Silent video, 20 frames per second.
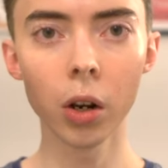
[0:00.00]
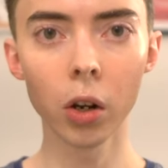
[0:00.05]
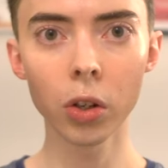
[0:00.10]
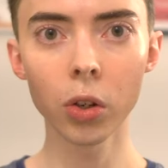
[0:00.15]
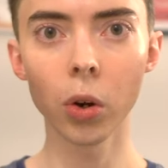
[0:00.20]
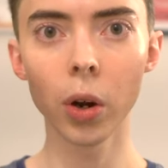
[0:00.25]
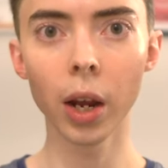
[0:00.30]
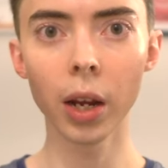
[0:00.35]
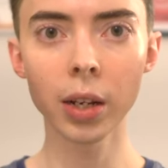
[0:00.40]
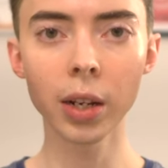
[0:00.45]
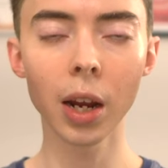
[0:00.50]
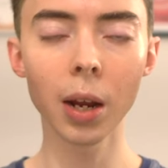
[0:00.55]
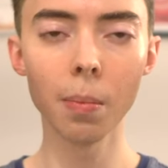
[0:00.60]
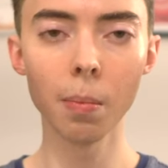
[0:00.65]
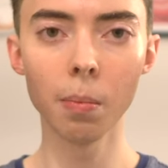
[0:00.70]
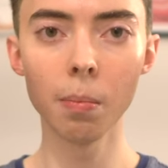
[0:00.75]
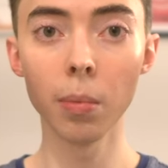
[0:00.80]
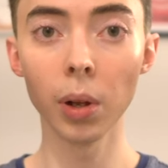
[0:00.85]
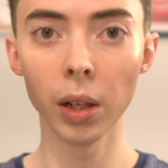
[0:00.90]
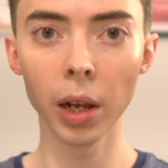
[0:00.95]
also
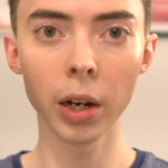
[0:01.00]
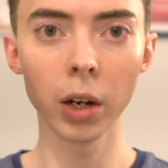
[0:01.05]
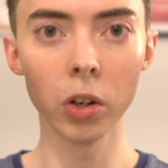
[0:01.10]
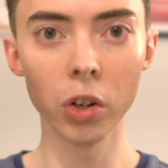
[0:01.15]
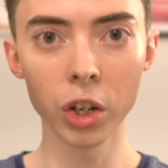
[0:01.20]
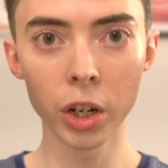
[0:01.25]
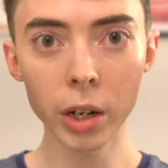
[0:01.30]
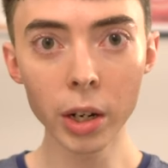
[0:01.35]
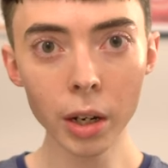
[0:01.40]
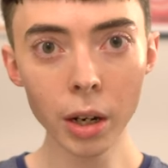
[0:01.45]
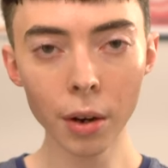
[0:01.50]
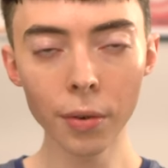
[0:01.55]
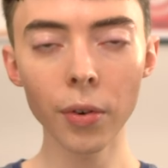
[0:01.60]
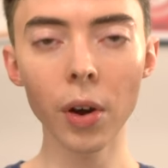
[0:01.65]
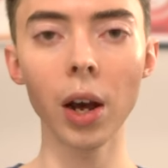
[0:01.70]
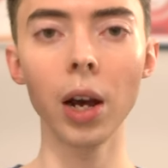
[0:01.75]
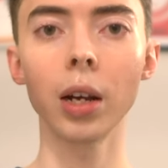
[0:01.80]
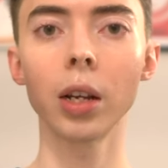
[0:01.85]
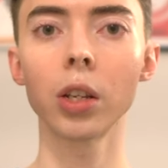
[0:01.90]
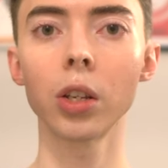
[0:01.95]
anti-melanogenic
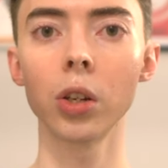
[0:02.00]
effects.